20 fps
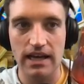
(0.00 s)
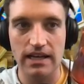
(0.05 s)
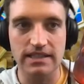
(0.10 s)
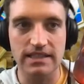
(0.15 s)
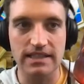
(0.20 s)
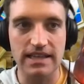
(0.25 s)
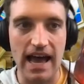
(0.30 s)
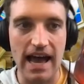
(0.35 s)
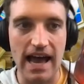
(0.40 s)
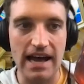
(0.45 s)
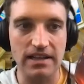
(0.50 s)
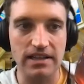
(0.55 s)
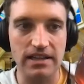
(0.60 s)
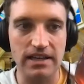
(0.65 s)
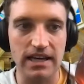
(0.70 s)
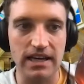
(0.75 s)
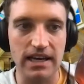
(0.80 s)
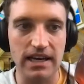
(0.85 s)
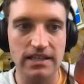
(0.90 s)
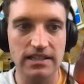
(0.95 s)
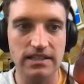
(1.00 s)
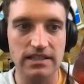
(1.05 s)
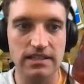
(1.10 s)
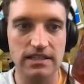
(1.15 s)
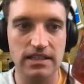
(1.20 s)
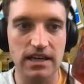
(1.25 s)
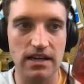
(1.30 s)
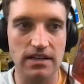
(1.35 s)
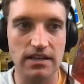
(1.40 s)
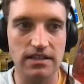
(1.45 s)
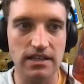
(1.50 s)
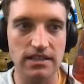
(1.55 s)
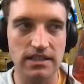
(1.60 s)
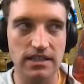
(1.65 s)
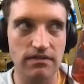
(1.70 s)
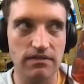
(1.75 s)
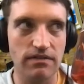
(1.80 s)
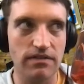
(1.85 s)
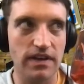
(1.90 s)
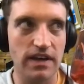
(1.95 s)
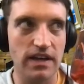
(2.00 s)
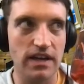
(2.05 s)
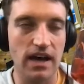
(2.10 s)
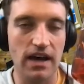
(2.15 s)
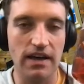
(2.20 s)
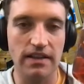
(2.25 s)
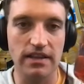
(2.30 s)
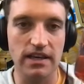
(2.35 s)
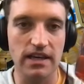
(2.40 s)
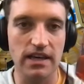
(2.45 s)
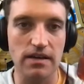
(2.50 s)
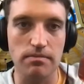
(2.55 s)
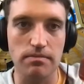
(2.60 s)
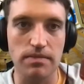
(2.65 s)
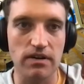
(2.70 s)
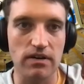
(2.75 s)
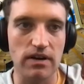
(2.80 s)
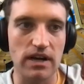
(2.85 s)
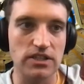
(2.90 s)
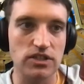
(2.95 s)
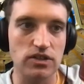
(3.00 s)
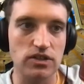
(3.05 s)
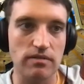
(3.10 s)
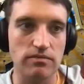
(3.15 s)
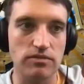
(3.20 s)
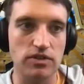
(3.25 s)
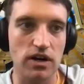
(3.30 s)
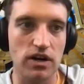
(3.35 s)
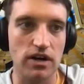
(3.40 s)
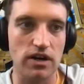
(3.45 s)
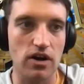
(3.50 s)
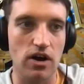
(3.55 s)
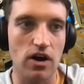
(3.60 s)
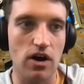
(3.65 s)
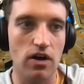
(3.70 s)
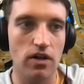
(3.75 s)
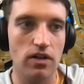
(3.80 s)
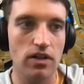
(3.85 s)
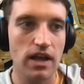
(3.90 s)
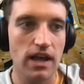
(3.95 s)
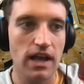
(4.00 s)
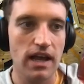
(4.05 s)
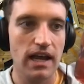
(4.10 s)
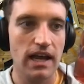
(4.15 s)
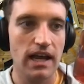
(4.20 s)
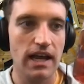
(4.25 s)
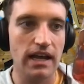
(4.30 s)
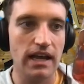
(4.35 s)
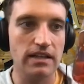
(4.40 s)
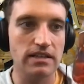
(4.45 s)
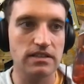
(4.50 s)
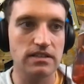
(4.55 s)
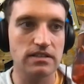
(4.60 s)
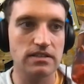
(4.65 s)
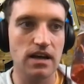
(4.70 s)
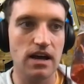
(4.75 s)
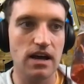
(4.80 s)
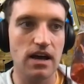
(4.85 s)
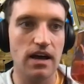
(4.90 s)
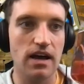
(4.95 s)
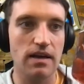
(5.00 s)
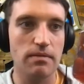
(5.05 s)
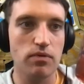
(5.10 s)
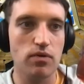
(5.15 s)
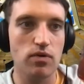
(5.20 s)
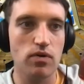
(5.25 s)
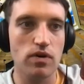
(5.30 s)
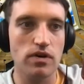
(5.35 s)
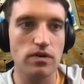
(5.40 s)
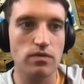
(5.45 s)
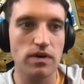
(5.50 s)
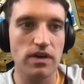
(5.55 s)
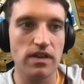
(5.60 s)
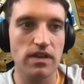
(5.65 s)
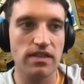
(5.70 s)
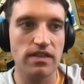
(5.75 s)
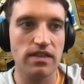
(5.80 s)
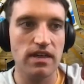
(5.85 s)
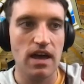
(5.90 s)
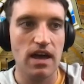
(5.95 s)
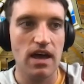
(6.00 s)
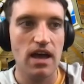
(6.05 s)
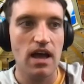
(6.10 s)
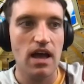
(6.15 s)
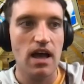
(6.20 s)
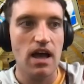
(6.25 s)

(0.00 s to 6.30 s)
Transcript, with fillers: Exactly. It's uh, doesn't even fit on the beer SRM chart at all. It's uh, it poured with